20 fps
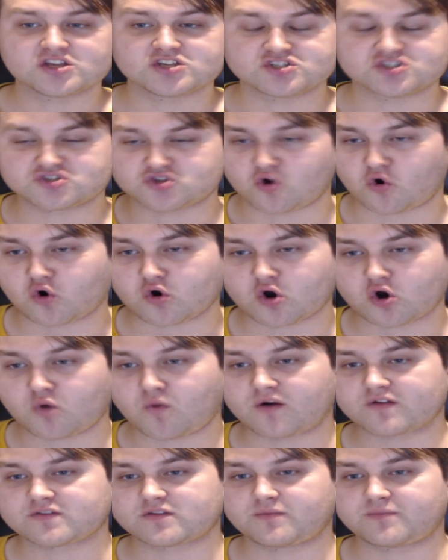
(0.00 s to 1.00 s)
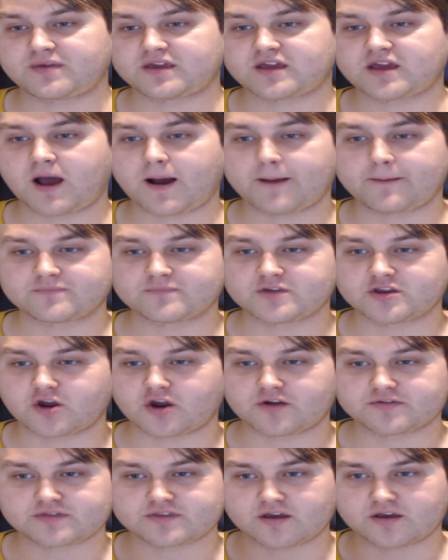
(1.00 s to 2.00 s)
Zoro wants to become, you
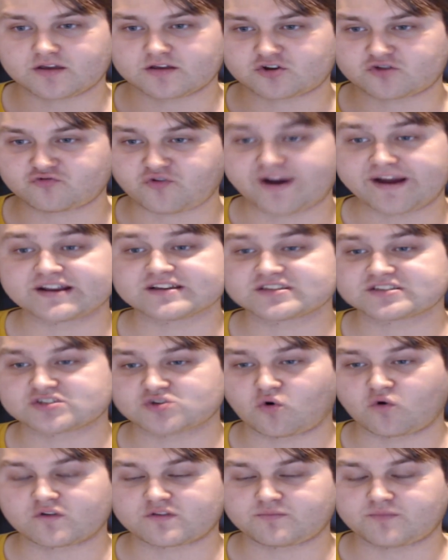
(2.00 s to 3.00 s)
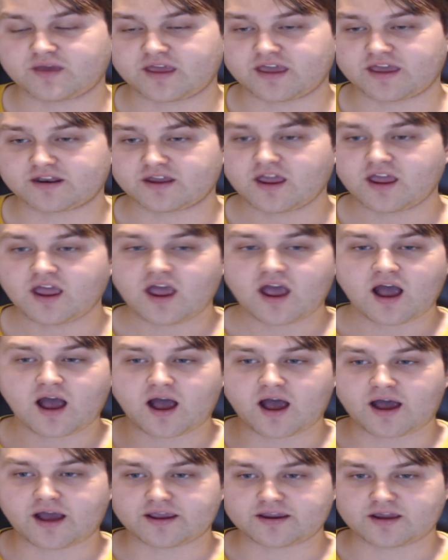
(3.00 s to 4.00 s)
know, the greatest swordsman,
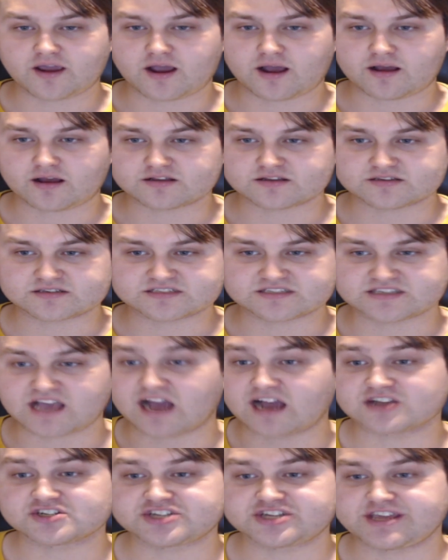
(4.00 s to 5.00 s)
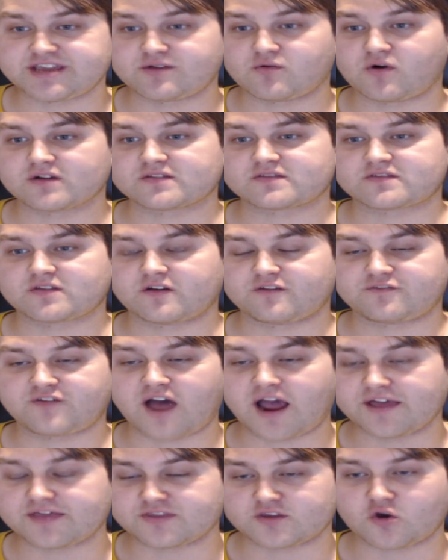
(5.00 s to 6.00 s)
Sanji wants to
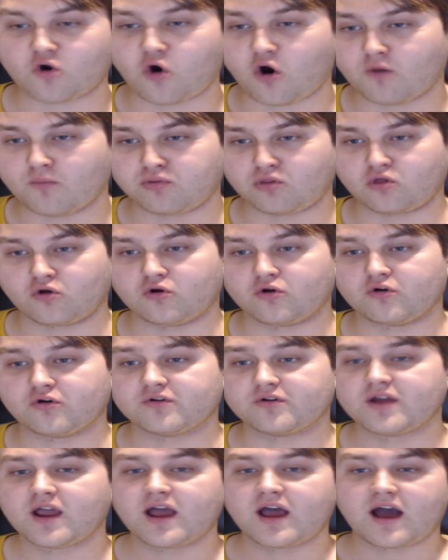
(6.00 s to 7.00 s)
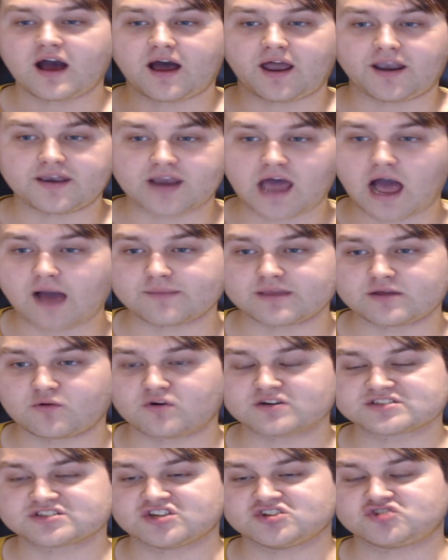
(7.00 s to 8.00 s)
find the All Blue, Nami
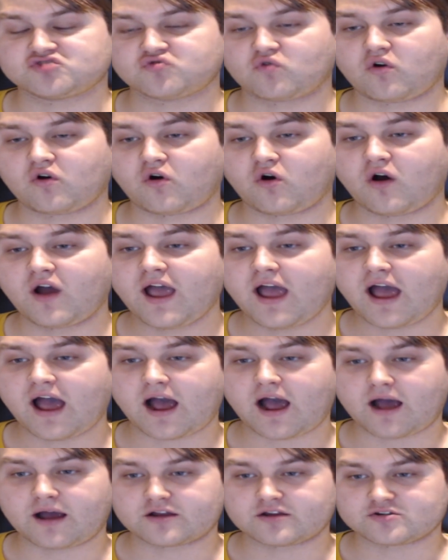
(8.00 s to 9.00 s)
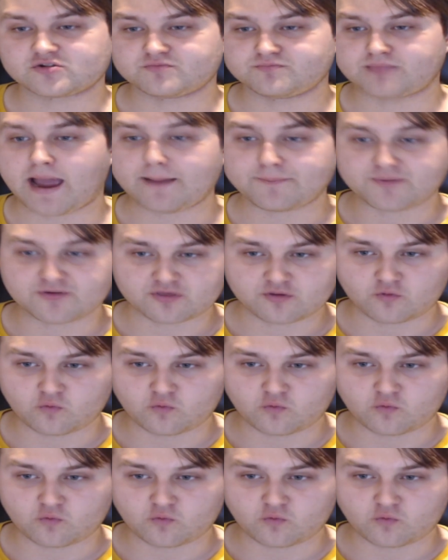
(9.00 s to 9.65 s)
wants to draw a map of the